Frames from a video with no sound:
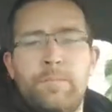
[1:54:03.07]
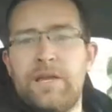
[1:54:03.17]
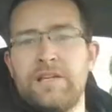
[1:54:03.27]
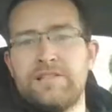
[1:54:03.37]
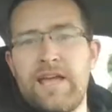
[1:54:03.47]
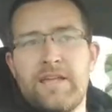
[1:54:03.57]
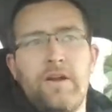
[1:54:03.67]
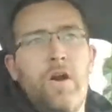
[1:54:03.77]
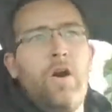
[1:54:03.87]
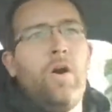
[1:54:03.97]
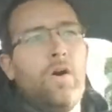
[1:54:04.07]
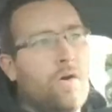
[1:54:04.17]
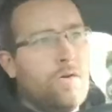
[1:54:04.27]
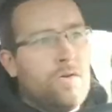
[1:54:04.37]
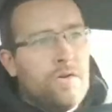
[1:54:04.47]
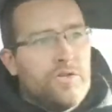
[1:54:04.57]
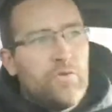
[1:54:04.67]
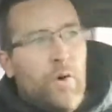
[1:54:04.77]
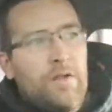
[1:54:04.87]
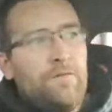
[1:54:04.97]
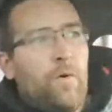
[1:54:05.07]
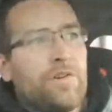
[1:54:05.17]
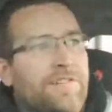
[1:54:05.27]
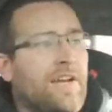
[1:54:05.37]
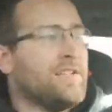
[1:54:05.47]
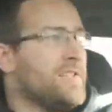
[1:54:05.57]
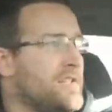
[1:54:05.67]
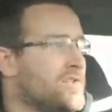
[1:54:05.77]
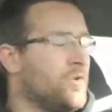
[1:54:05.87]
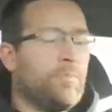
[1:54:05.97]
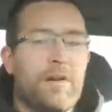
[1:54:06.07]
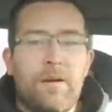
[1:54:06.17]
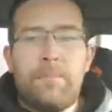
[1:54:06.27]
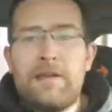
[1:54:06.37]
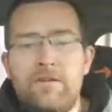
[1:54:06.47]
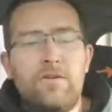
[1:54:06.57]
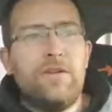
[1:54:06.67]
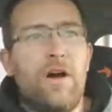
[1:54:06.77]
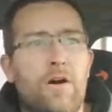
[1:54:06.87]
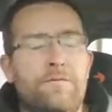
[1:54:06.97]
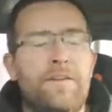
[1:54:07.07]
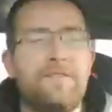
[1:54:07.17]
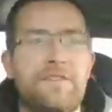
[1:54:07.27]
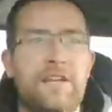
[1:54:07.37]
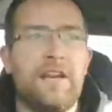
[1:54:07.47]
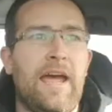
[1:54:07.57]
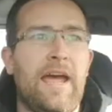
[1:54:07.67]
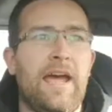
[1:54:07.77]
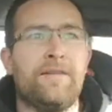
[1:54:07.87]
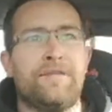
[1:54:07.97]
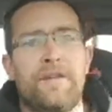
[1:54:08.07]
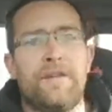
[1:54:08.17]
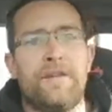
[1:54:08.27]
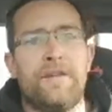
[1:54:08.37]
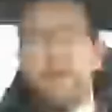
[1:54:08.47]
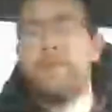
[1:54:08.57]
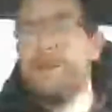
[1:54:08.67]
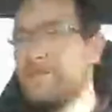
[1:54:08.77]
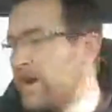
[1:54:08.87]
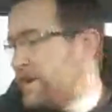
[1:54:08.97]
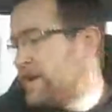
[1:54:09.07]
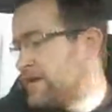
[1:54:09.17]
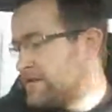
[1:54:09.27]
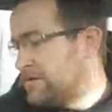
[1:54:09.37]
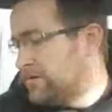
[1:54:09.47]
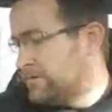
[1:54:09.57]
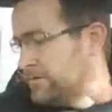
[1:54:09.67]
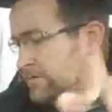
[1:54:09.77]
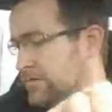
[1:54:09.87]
Because I can haul 24 tons in the super dump, I can only haul 15 and my triaxle.